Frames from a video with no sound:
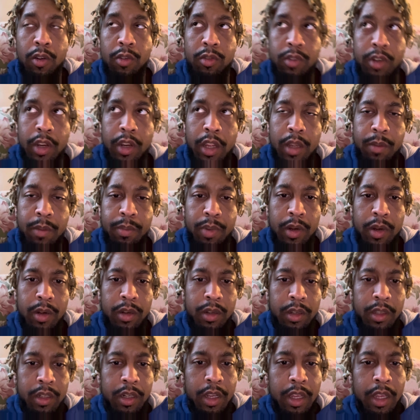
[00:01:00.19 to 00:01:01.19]
day, apparently
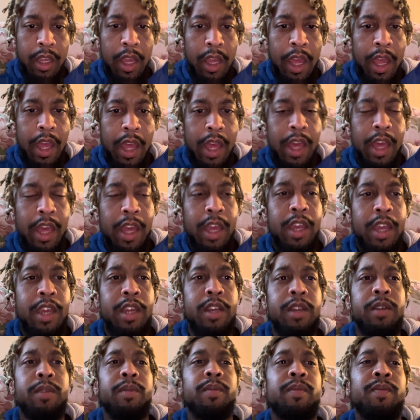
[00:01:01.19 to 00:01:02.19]
they had,
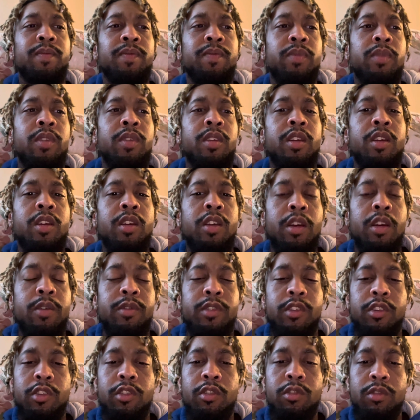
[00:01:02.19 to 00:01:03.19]
it was a
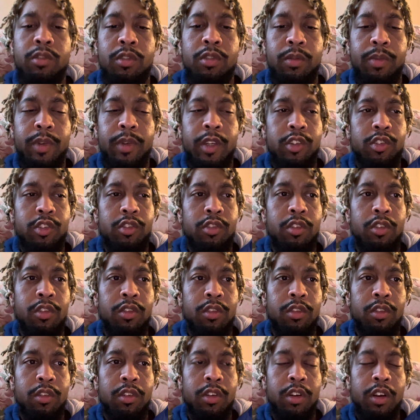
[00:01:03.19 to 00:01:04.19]
YouTube issue going
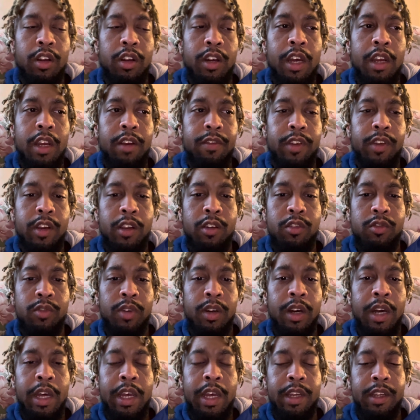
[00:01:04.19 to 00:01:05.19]
on, and a lot of videos were
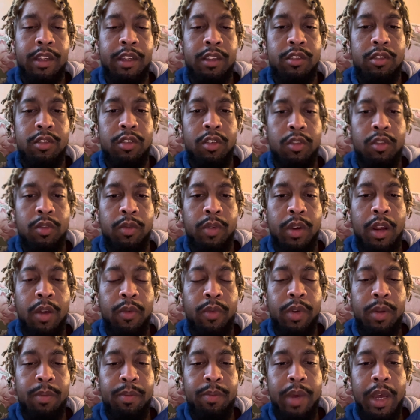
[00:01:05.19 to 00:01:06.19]
lagging, so when I
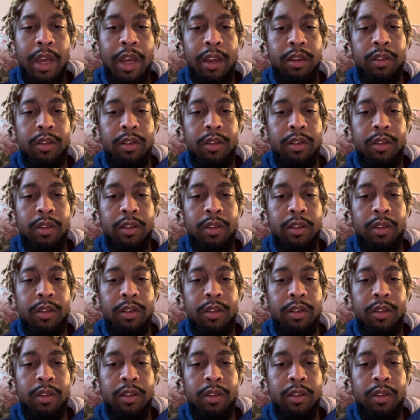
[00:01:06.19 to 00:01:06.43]
went back,